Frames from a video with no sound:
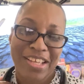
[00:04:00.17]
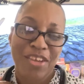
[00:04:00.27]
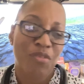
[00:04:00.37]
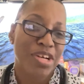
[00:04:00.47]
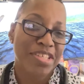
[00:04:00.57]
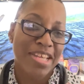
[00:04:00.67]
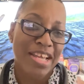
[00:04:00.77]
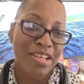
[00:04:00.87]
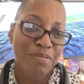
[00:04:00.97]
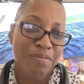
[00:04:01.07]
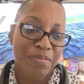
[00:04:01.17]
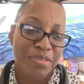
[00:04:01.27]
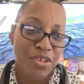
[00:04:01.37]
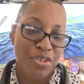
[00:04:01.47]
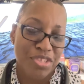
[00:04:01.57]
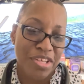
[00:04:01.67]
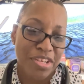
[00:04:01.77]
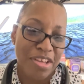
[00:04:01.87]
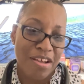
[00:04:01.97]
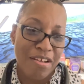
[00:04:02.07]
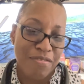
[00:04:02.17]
One time, goes on and off.